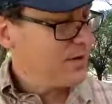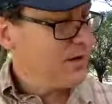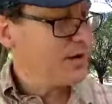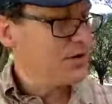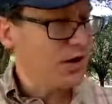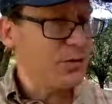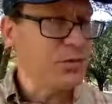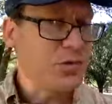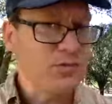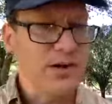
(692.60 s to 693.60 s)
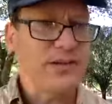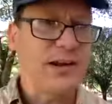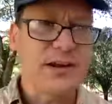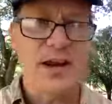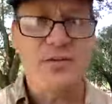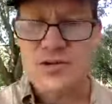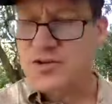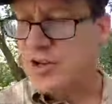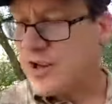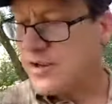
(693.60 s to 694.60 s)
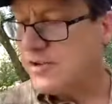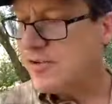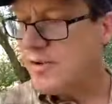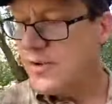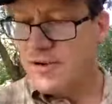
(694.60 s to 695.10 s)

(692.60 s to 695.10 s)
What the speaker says: and you're able to affect that kind of a change.